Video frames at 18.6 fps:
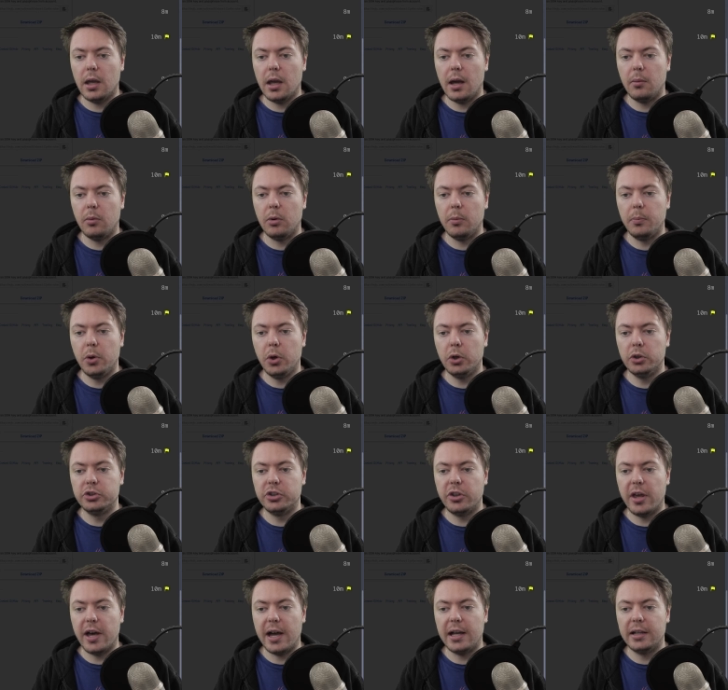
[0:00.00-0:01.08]
and we'll
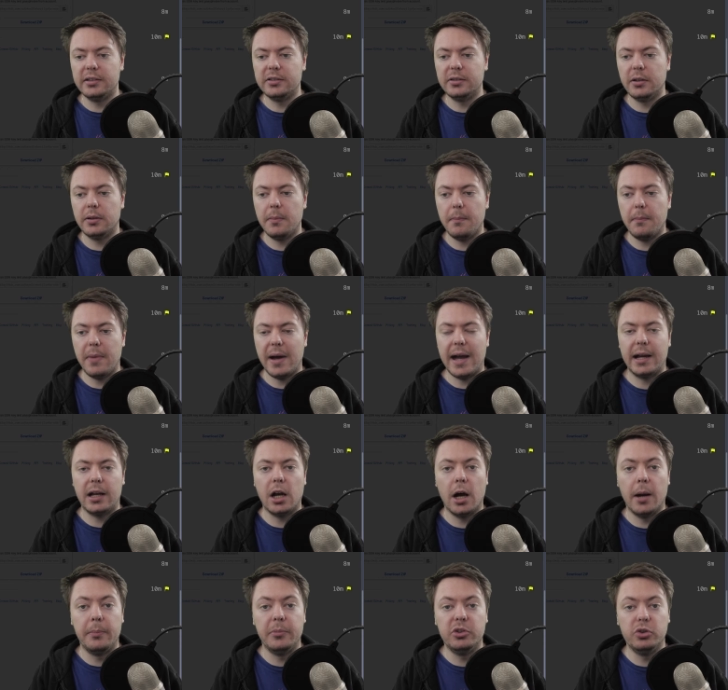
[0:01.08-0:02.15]
push that
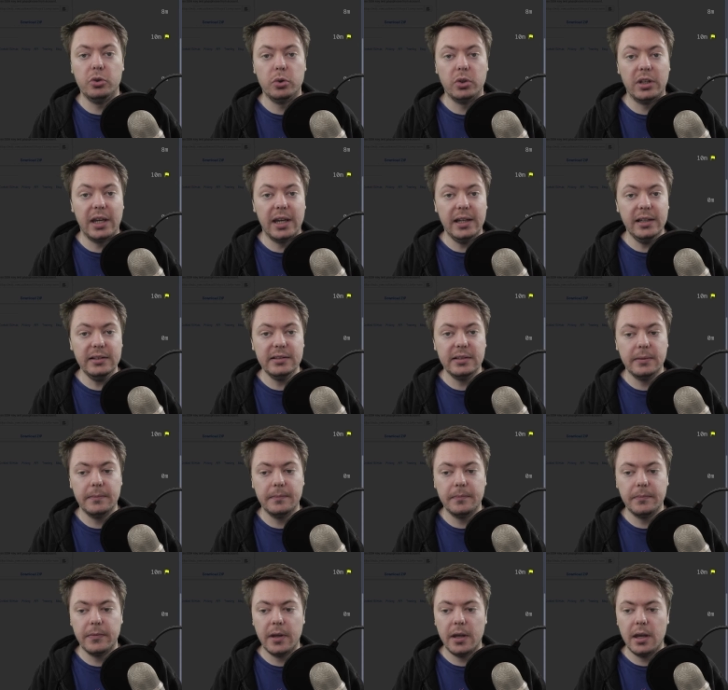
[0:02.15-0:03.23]
back up to Git.
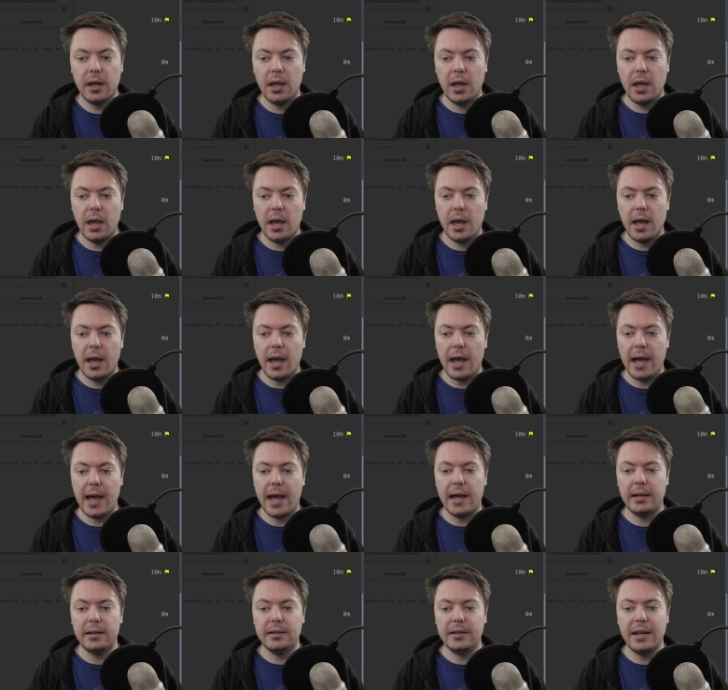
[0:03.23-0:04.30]

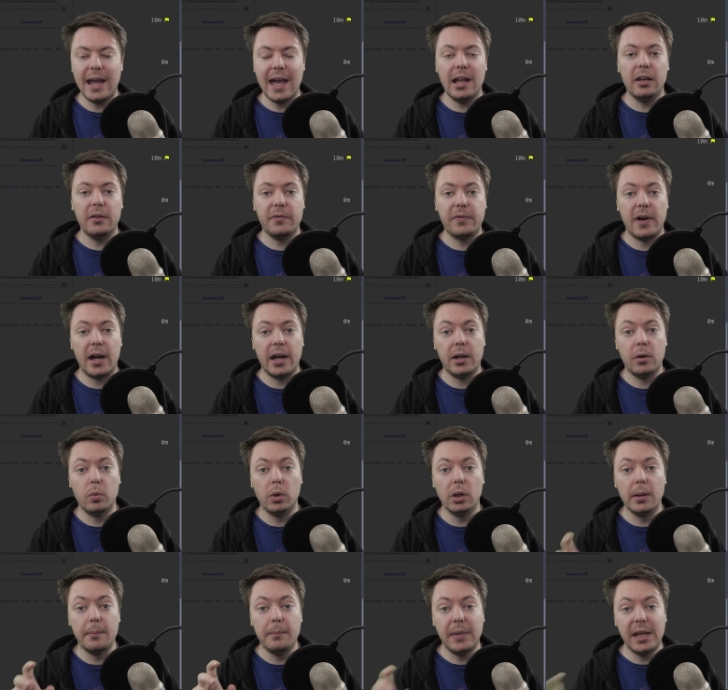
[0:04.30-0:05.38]
And Netlify
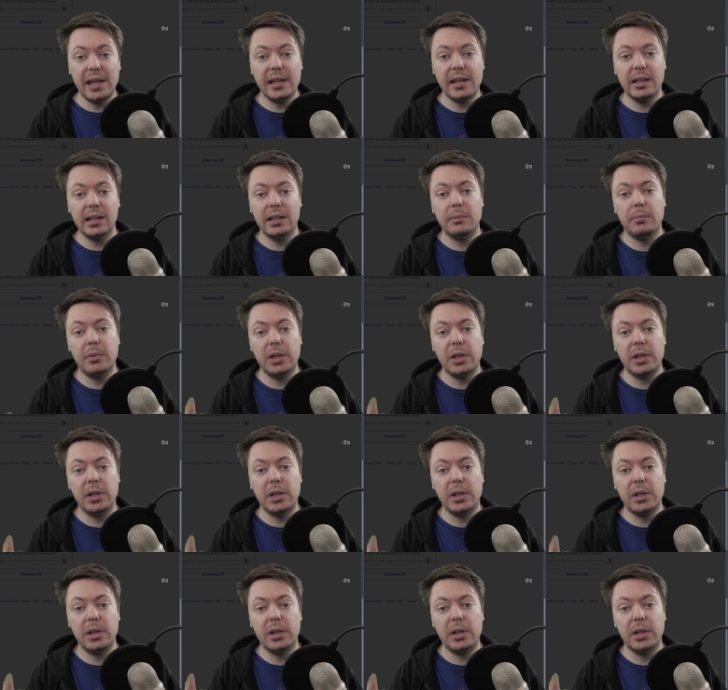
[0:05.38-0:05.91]
will immediately